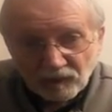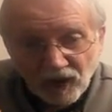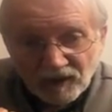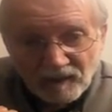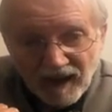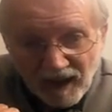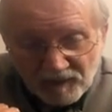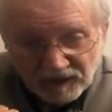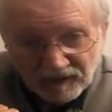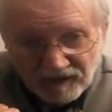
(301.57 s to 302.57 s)
brought them
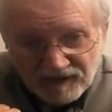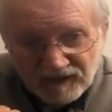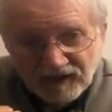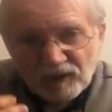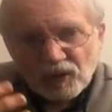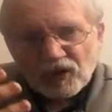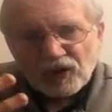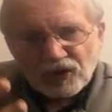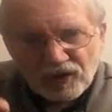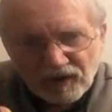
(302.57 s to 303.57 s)
happiness, and they were
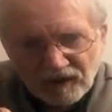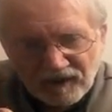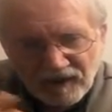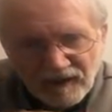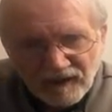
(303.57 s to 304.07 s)
good.